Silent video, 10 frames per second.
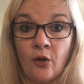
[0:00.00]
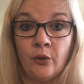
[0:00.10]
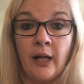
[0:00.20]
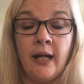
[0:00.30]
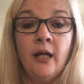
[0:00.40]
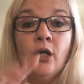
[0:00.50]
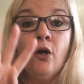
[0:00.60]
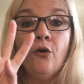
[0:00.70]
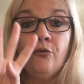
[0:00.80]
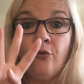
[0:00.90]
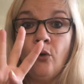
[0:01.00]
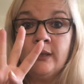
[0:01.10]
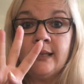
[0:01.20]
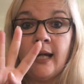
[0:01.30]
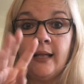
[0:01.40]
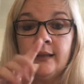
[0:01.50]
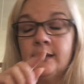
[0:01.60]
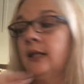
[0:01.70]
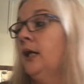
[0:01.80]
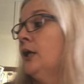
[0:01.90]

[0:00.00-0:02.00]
Okay? 4 sides.